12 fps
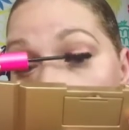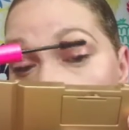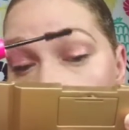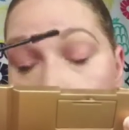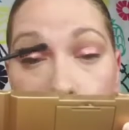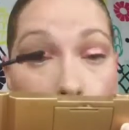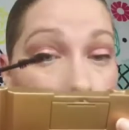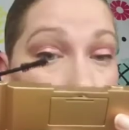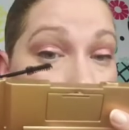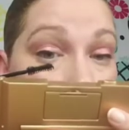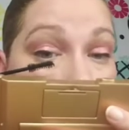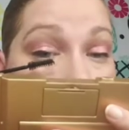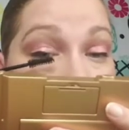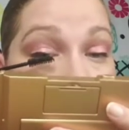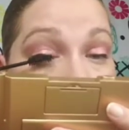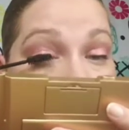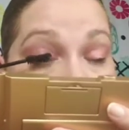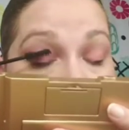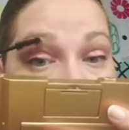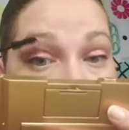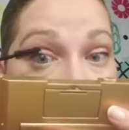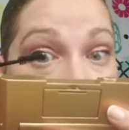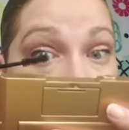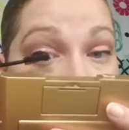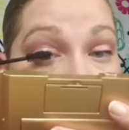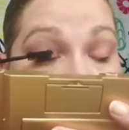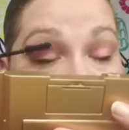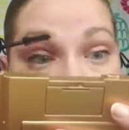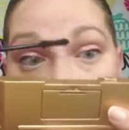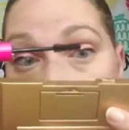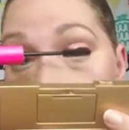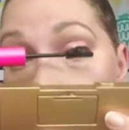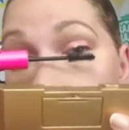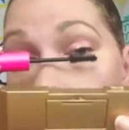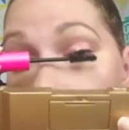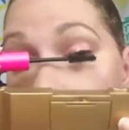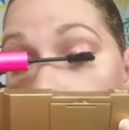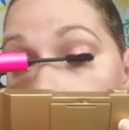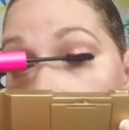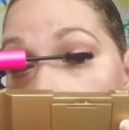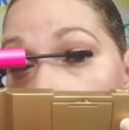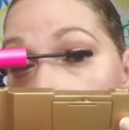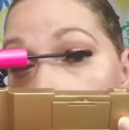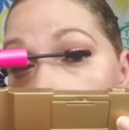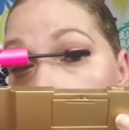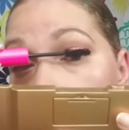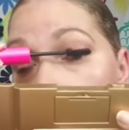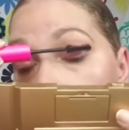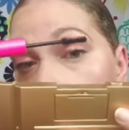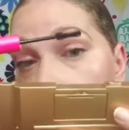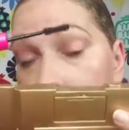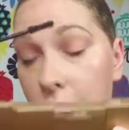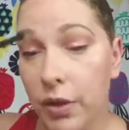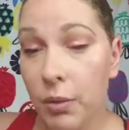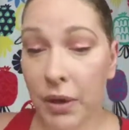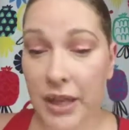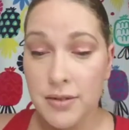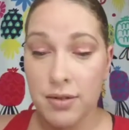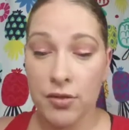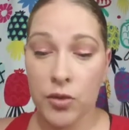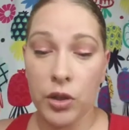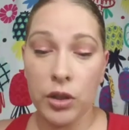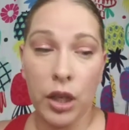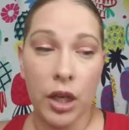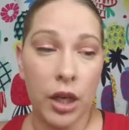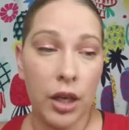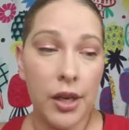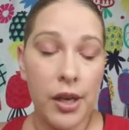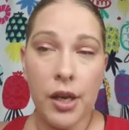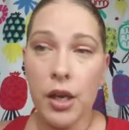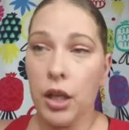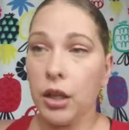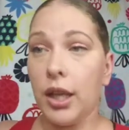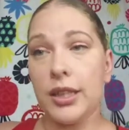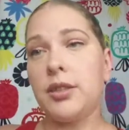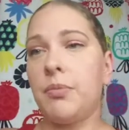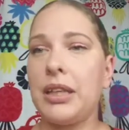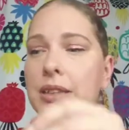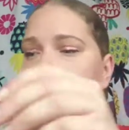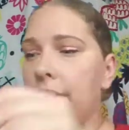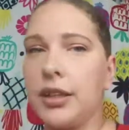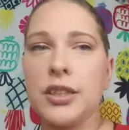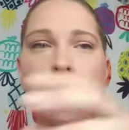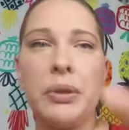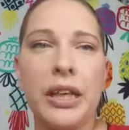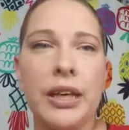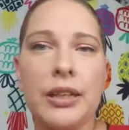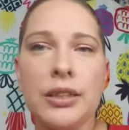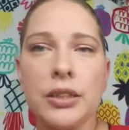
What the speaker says: So I might add this in giving my sister-in-law lots of mascaras because